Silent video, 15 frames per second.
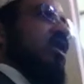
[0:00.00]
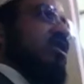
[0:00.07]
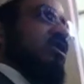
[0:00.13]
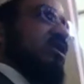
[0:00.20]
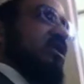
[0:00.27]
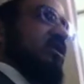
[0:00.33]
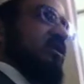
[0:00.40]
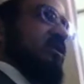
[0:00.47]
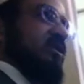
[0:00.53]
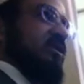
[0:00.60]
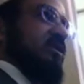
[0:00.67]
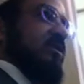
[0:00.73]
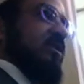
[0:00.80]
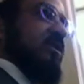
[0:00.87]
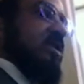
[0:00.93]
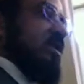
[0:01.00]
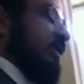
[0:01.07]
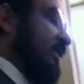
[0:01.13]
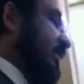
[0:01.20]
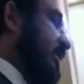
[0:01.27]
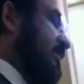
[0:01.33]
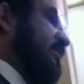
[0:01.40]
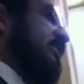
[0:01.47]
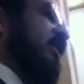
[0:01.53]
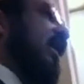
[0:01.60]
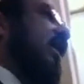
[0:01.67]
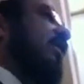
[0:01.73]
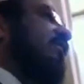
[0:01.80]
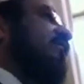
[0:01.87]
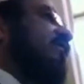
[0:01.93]
conscious. This
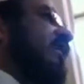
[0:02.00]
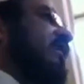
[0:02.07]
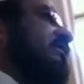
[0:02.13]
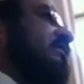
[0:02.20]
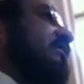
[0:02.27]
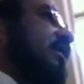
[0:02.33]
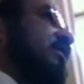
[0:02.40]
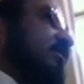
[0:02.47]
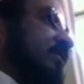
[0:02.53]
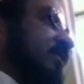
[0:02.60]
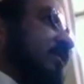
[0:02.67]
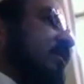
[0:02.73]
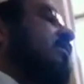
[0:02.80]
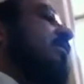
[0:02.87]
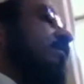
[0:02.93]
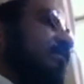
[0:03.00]
life is nothing